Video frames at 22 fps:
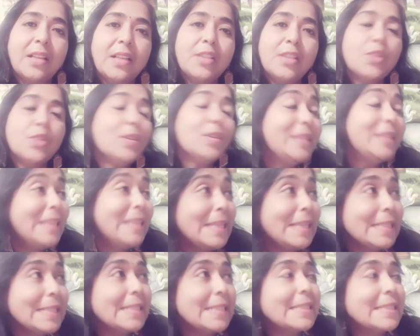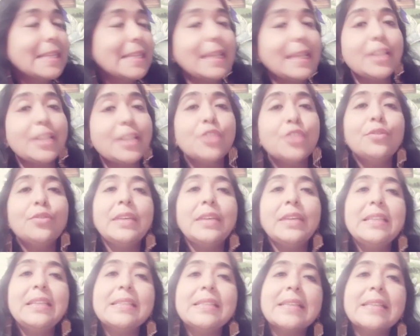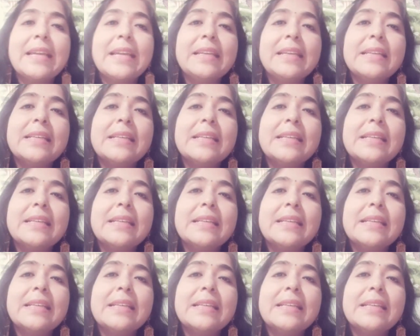So this selective insight